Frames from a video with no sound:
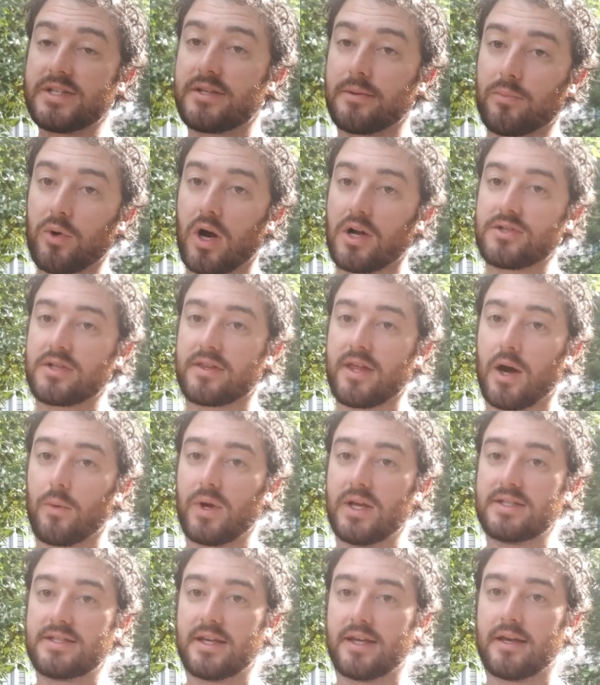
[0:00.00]
project that
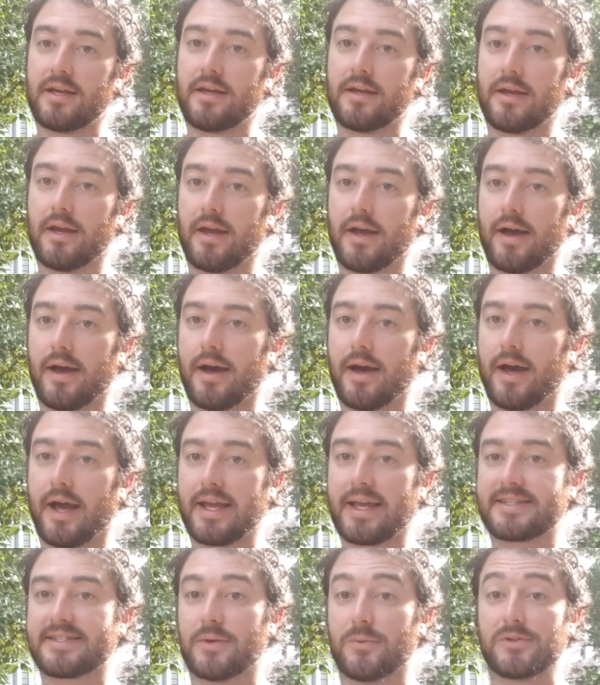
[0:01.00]
we did, I
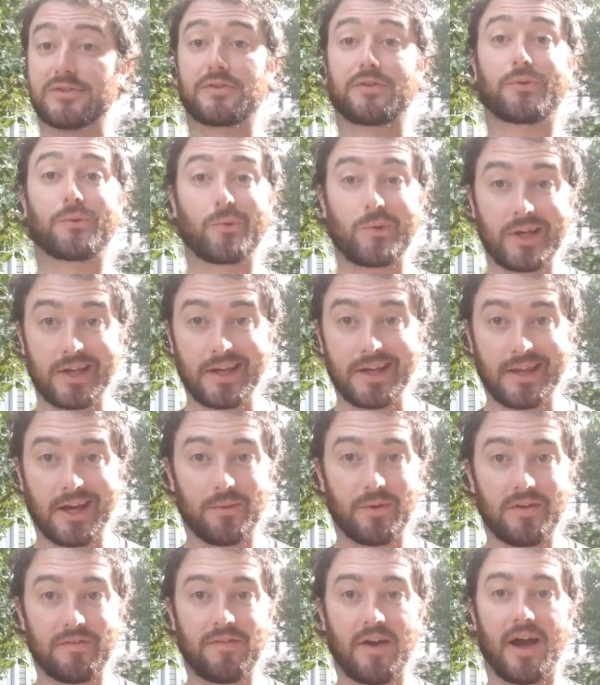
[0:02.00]
guess it was 3 that
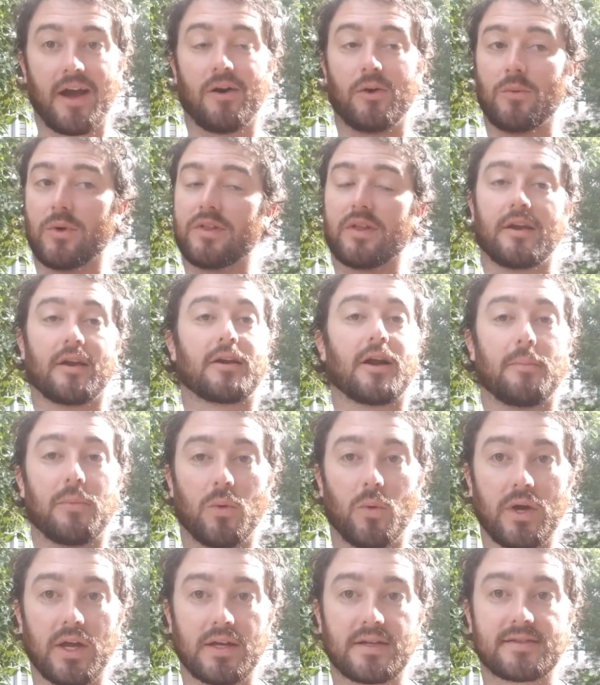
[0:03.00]
we found within a couple
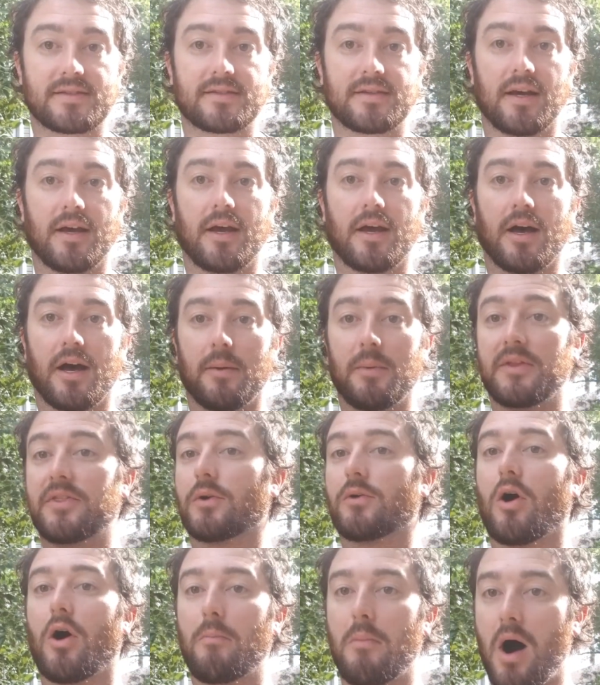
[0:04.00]
weeks, but
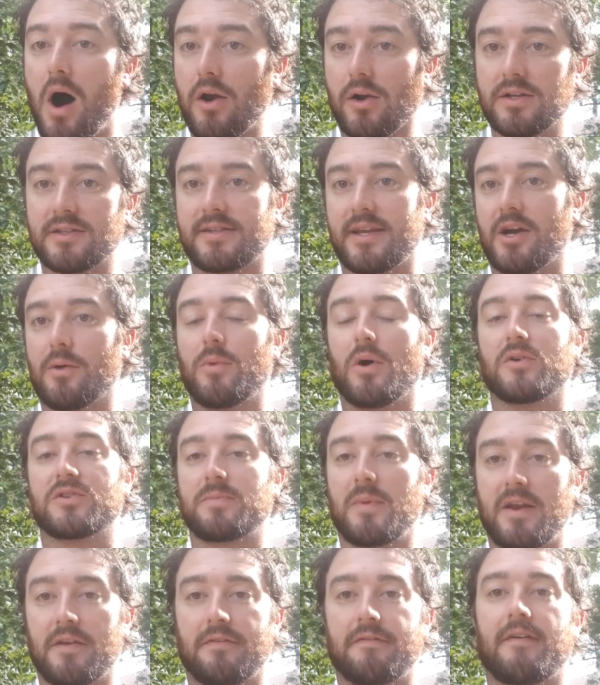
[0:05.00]
they're all modern sailboats
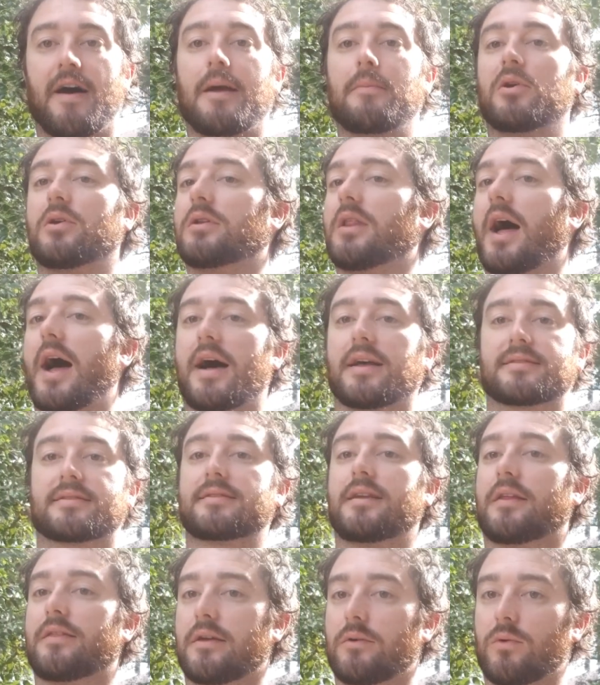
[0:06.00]
made of fiberglass,
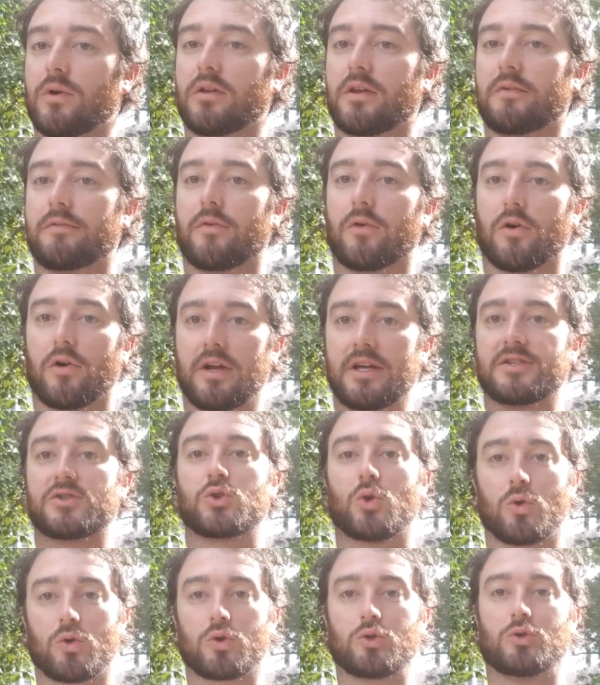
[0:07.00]
nothing really for
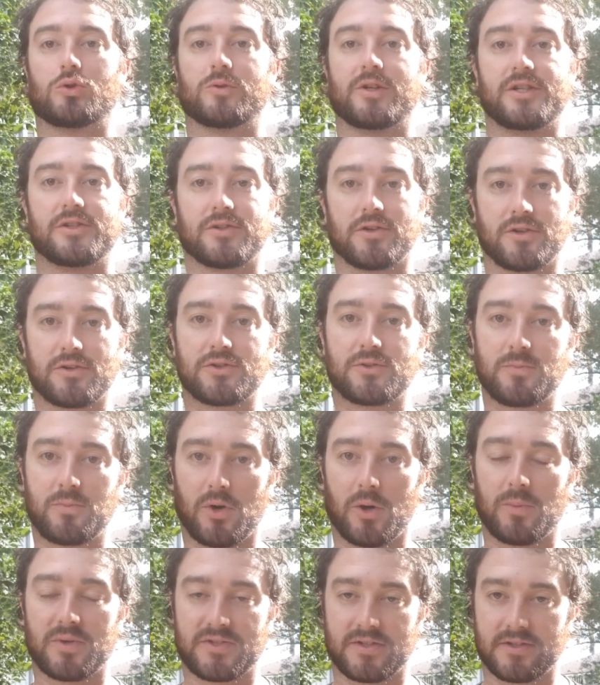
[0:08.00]
historical research
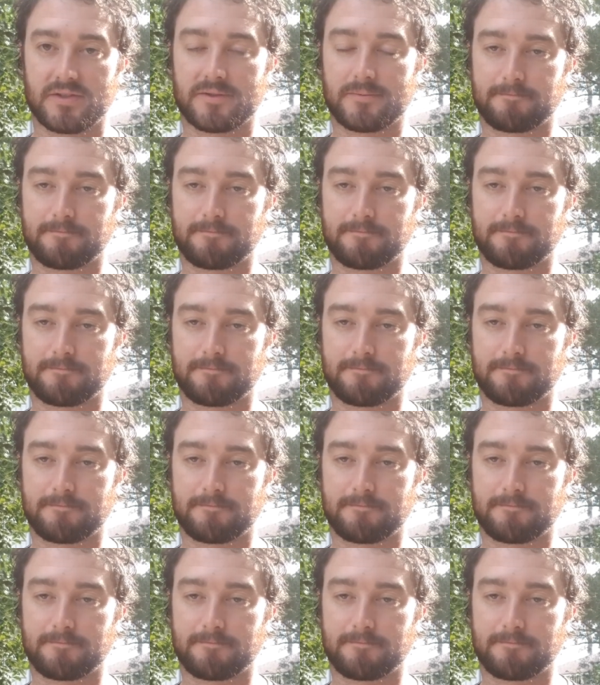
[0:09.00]
purposes.